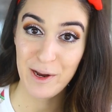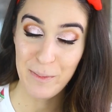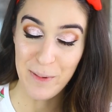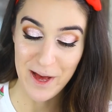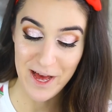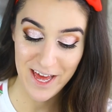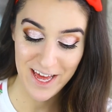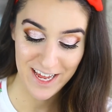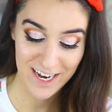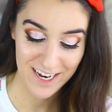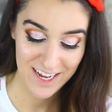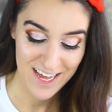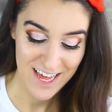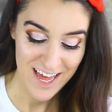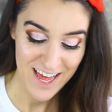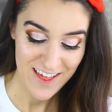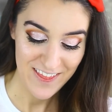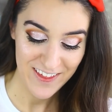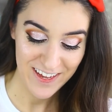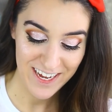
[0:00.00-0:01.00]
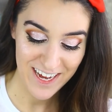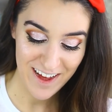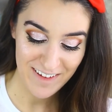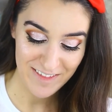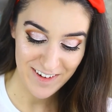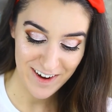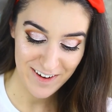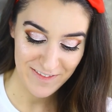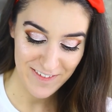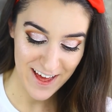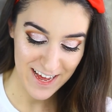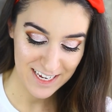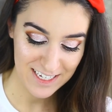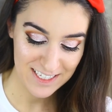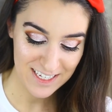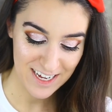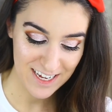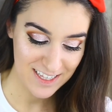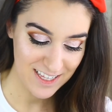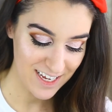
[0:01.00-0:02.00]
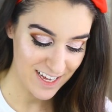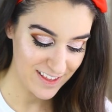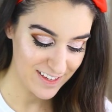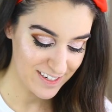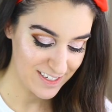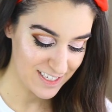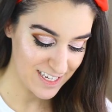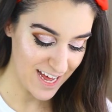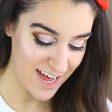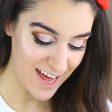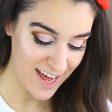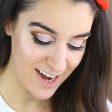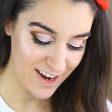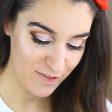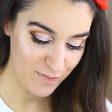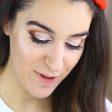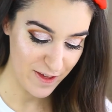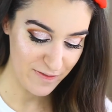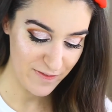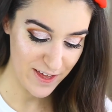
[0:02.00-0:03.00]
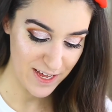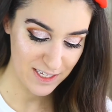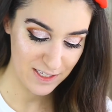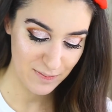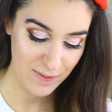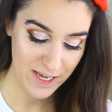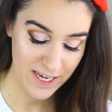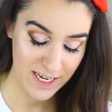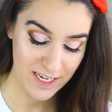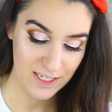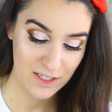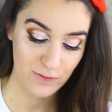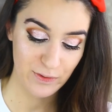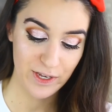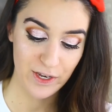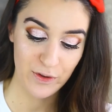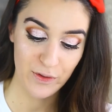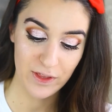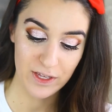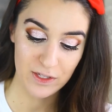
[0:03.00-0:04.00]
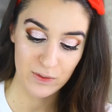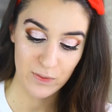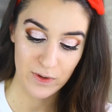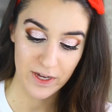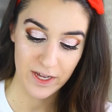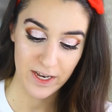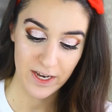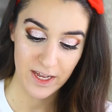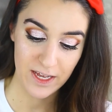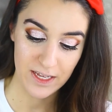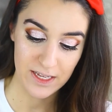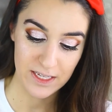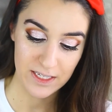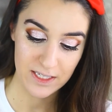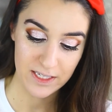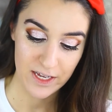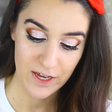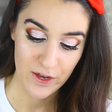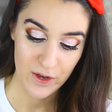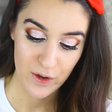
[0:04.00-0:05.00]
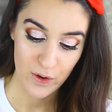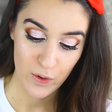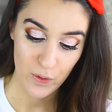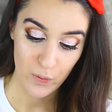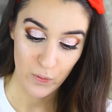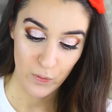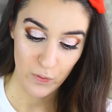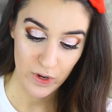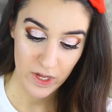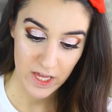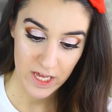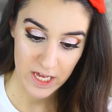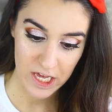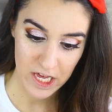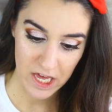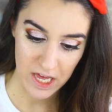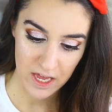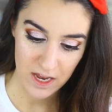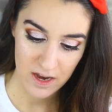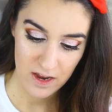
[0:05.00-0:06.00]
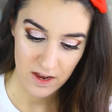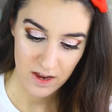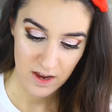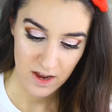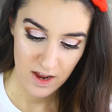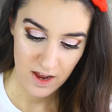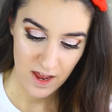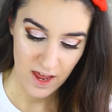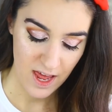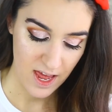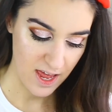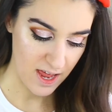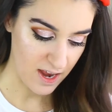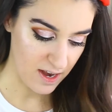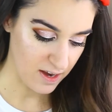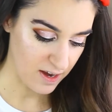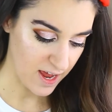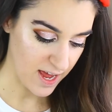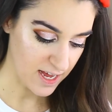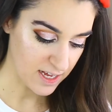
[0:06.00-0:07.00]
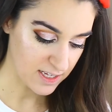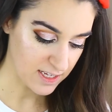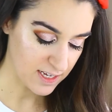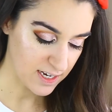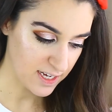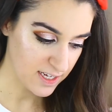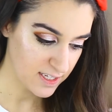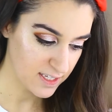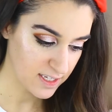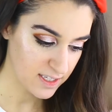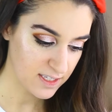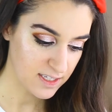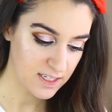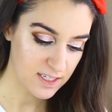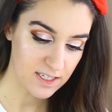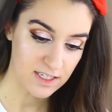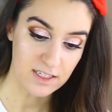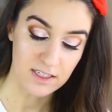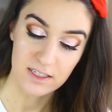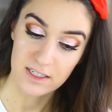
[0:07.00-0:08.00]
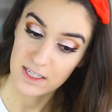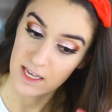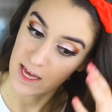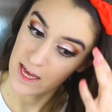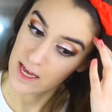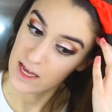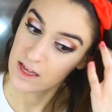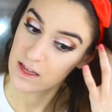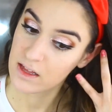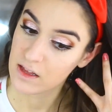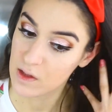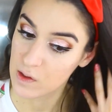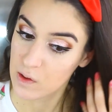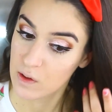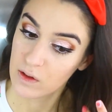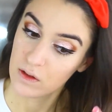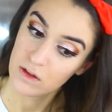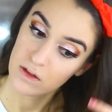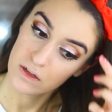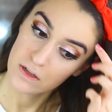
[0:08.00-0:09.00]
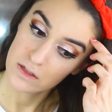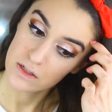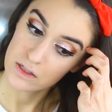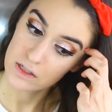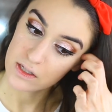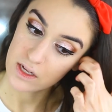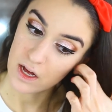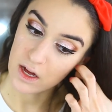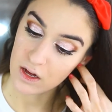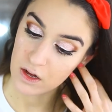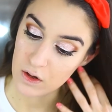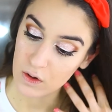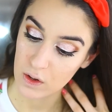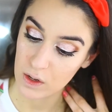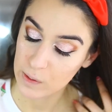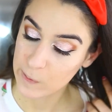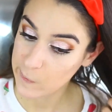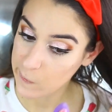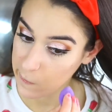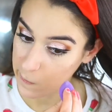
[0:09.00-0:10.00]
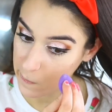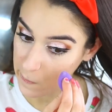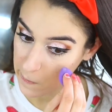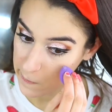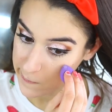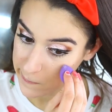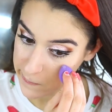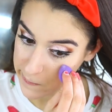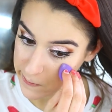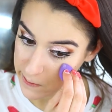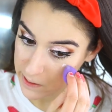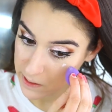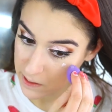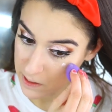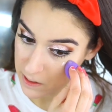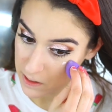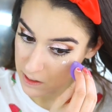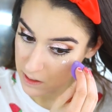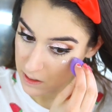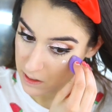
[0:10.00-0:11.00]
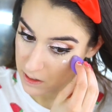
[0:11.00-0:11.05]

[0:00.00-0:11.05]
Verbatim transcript: gonna put the Cover FX on the other side of my face because we know this one is really good and has a nice consistency. So I'm gonna